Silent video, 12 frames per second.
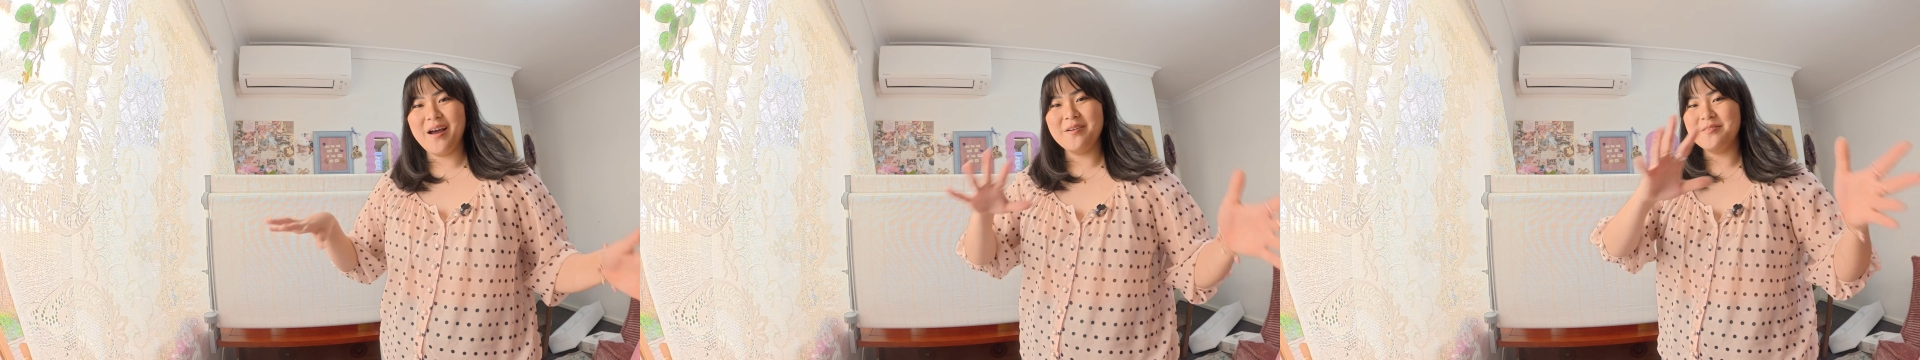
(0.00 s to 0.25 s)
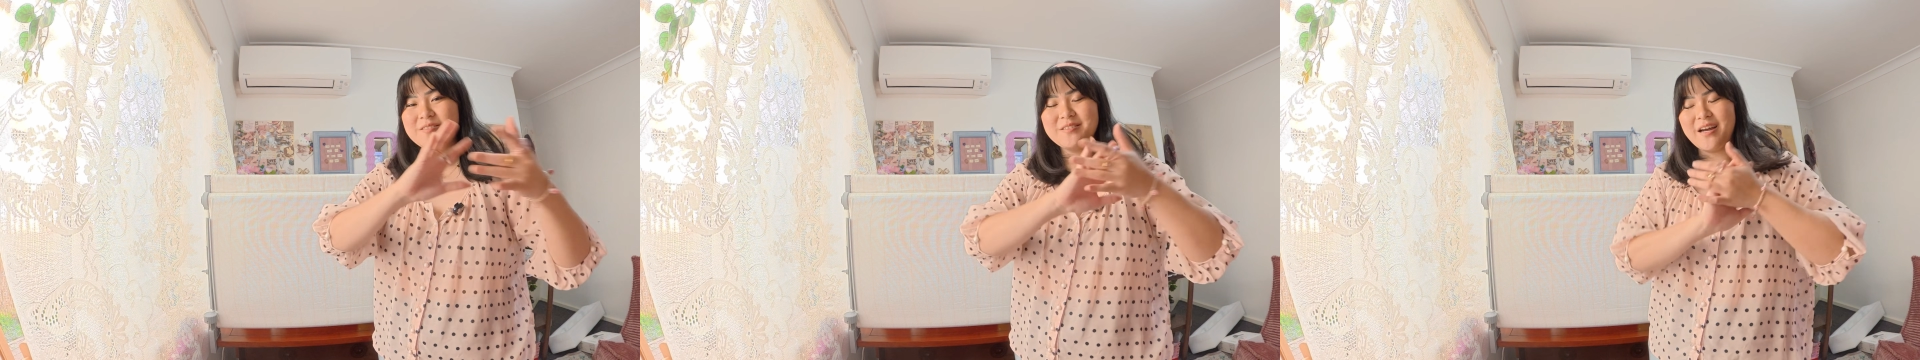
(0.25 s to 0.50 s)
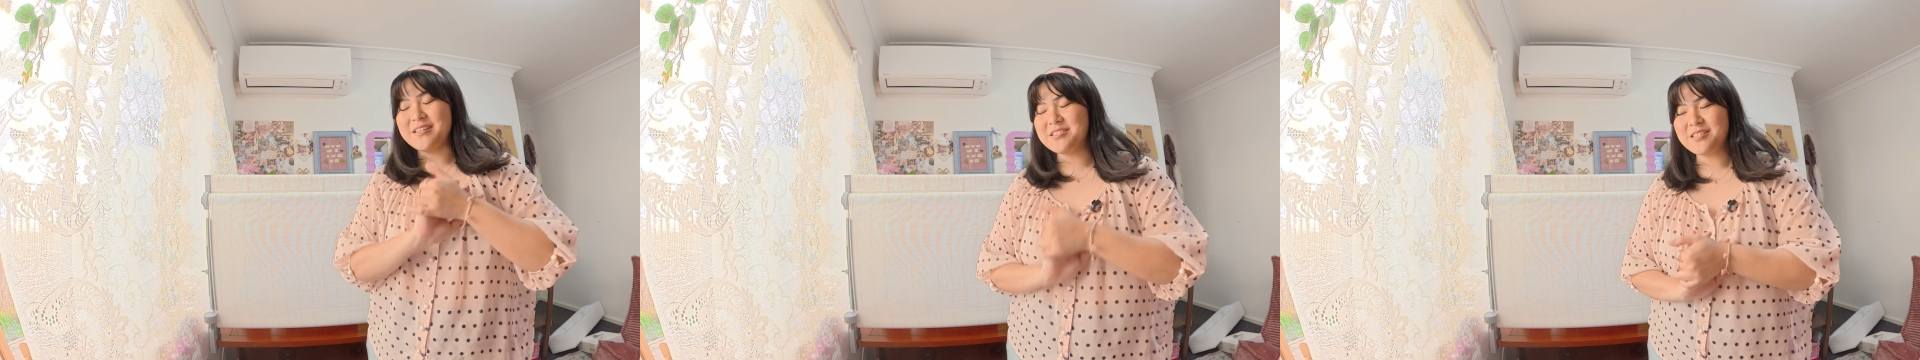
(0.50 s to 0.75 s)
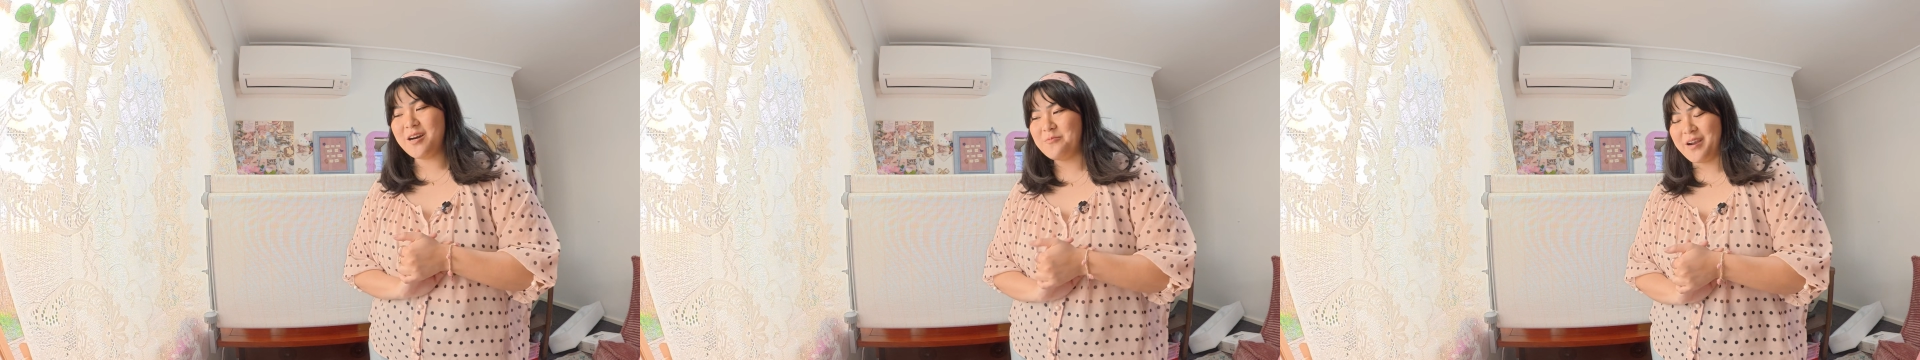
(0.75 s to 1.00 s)
I
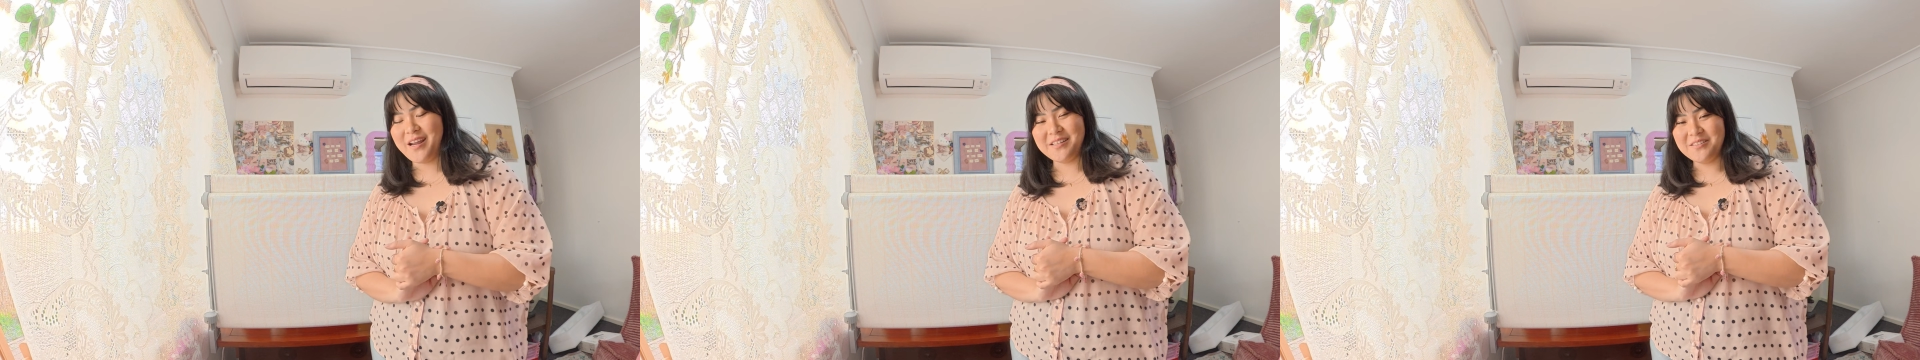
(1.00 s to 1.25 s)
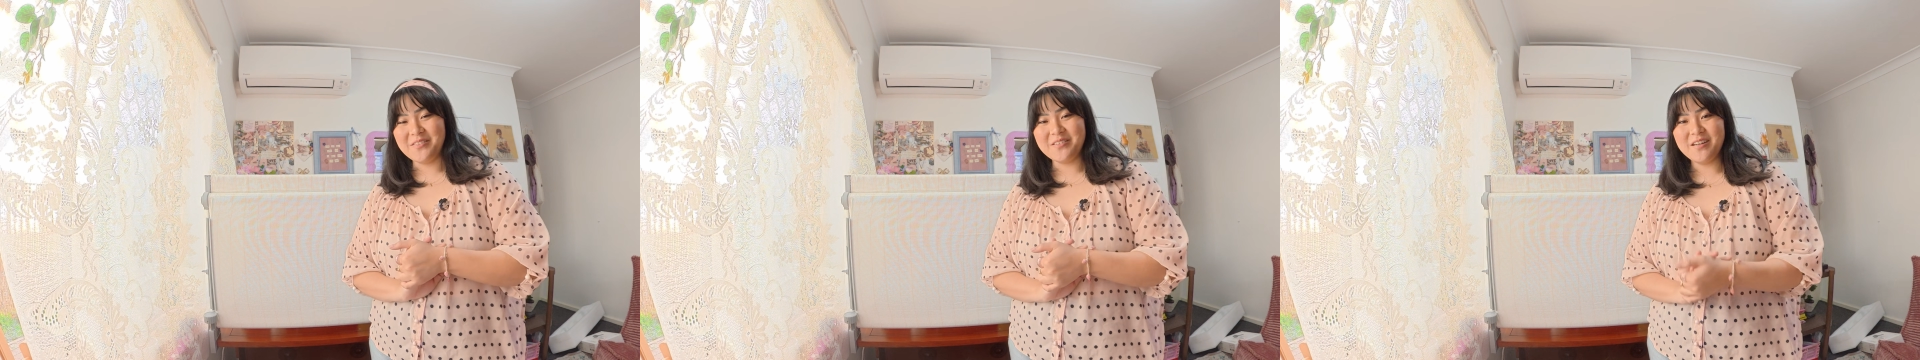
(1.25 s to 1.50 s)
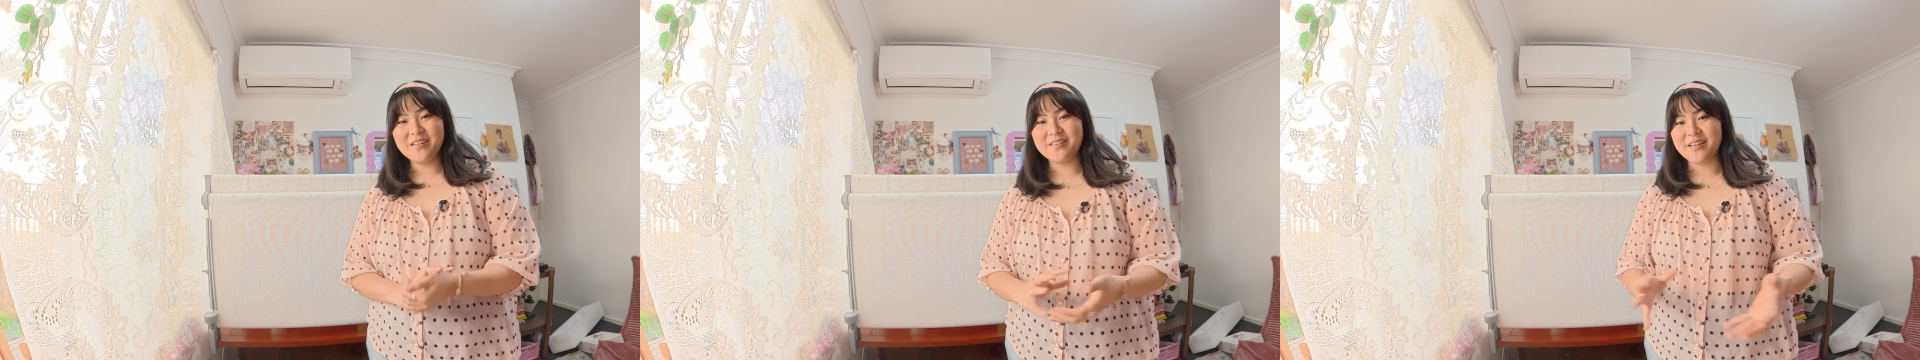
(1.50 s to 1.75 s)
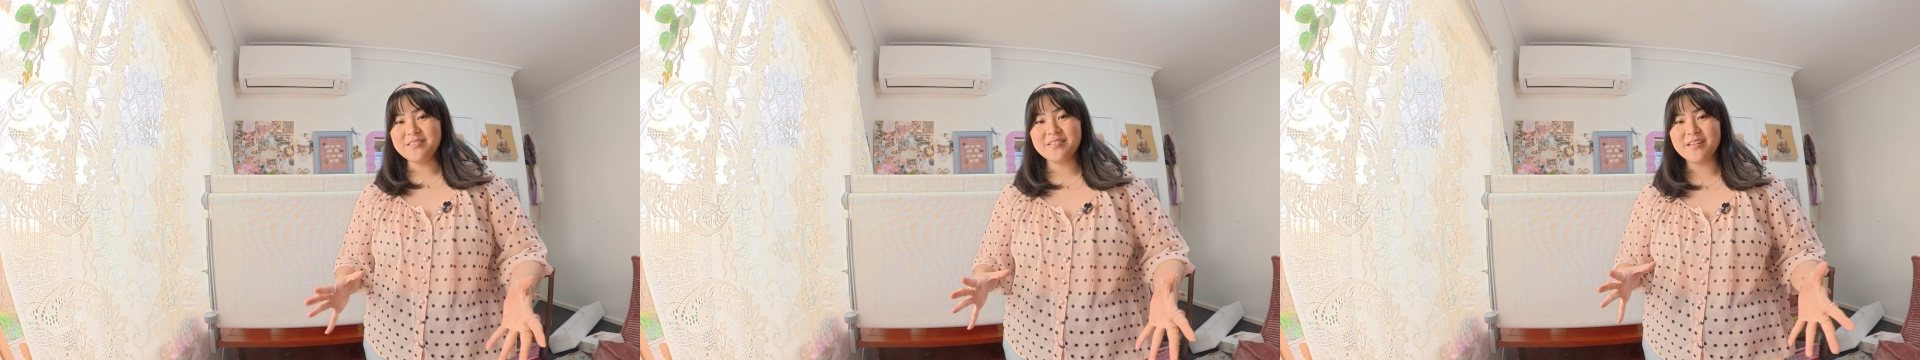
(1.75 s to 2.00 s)
just can't wait any longer.
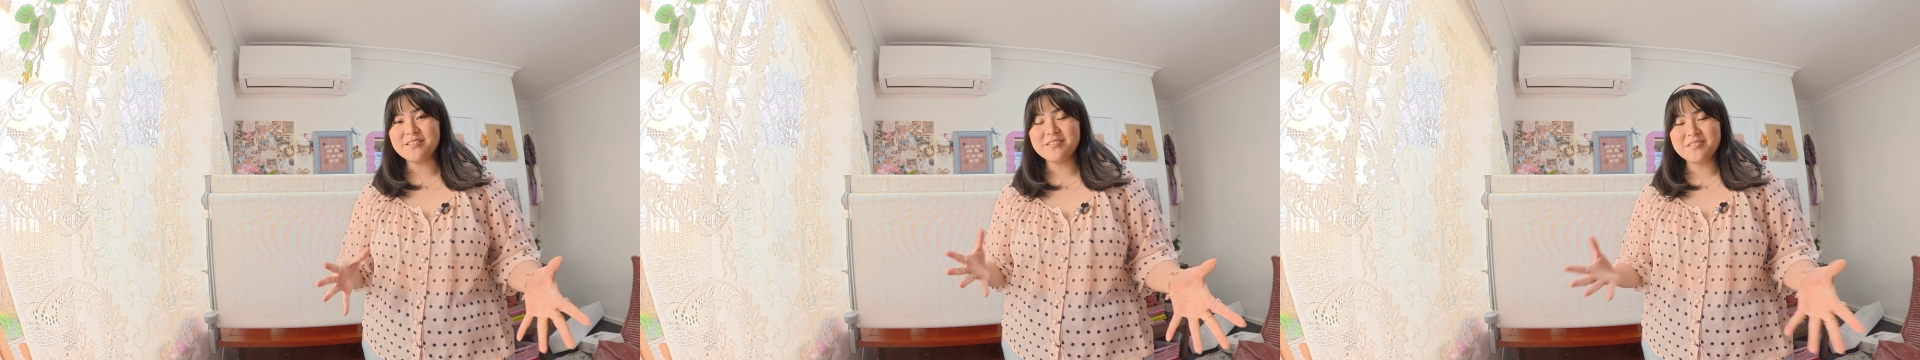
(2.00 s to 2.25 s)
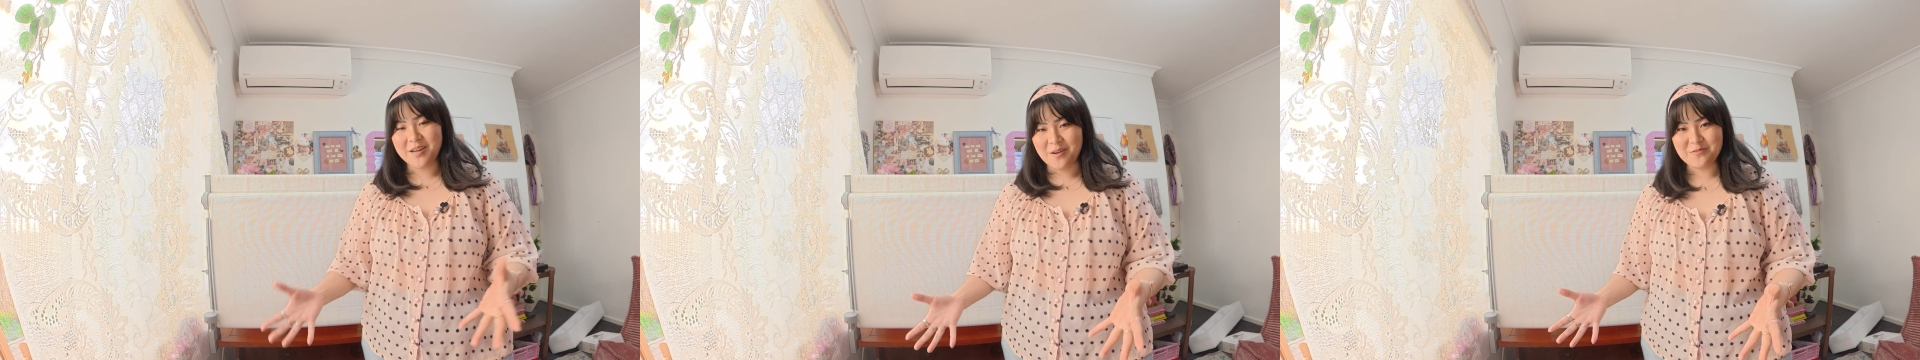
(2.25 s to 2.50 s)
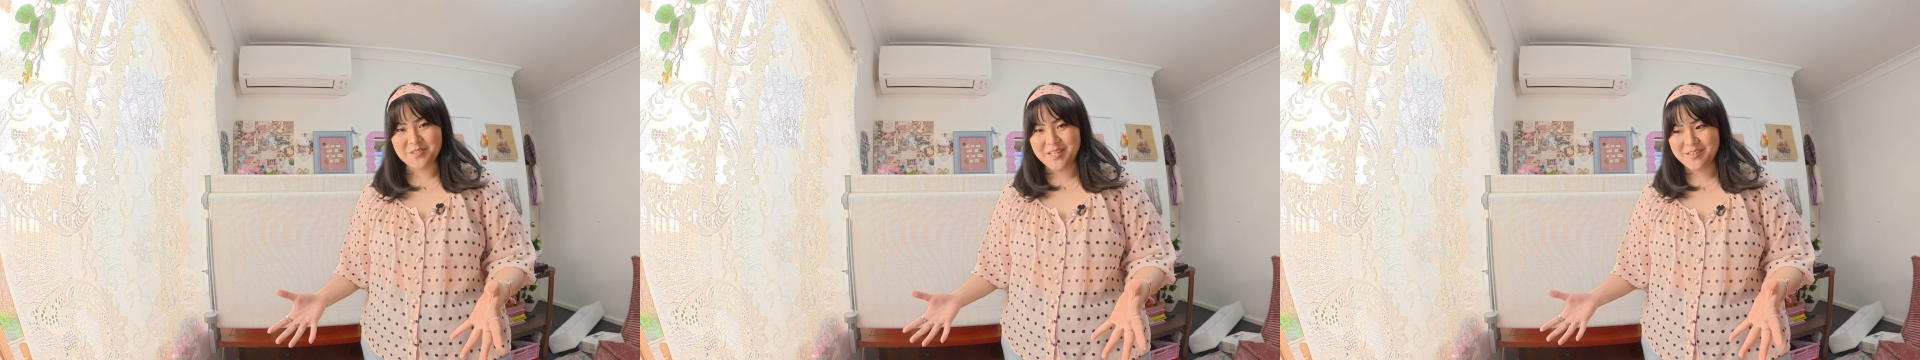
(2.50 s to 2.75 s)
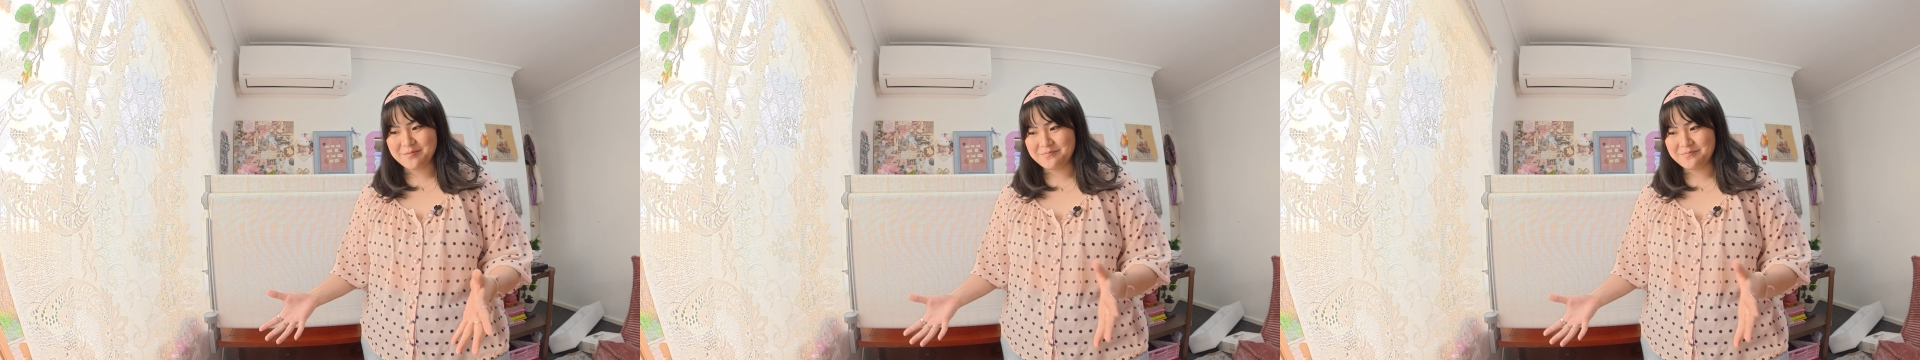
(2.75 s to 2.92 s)
Let's get to tufting.